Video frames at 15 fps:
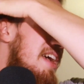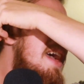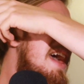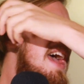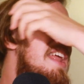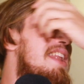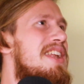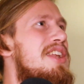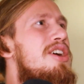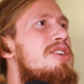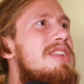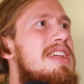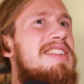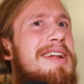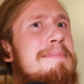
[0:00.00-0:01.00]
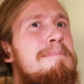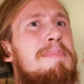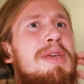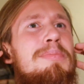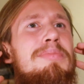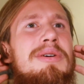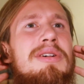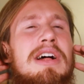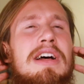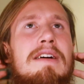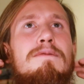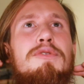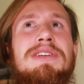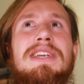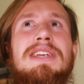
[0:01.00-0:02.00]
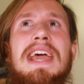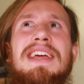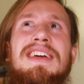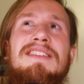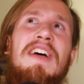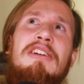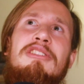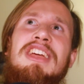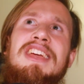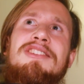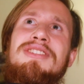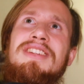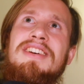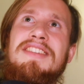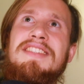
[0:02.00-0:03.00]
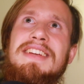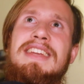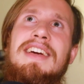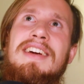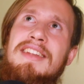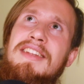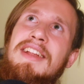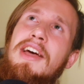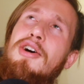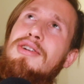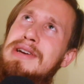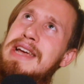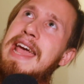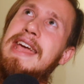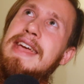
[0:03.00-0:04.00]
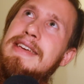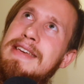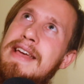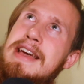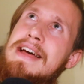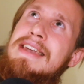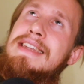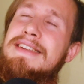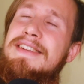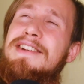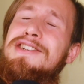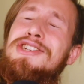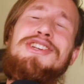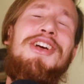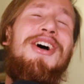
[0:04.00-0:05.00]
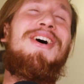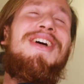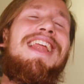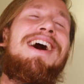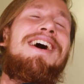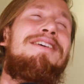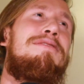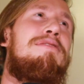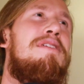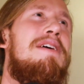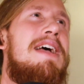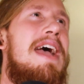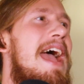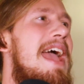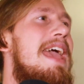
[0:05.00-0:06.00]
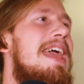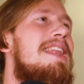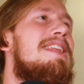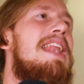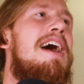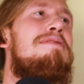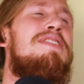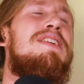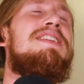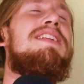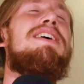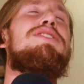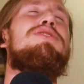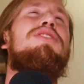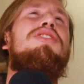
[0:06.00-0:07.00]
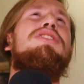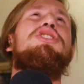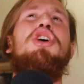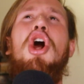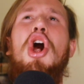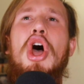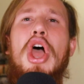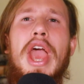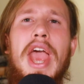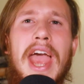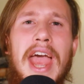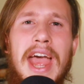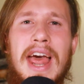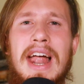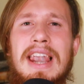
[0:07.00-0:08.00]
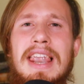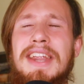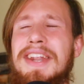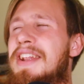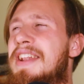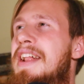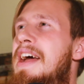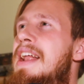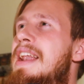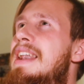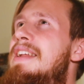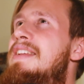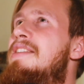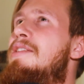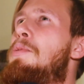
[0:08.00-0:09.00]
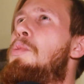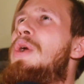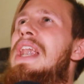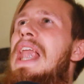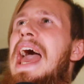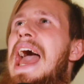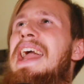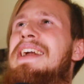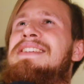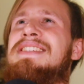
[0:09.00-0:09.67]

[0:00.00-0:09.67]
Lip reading: And I know that some people would take it very hedonistically and say, okay, let's enjoy life. Hey, life is there to enjoy. Let's relax.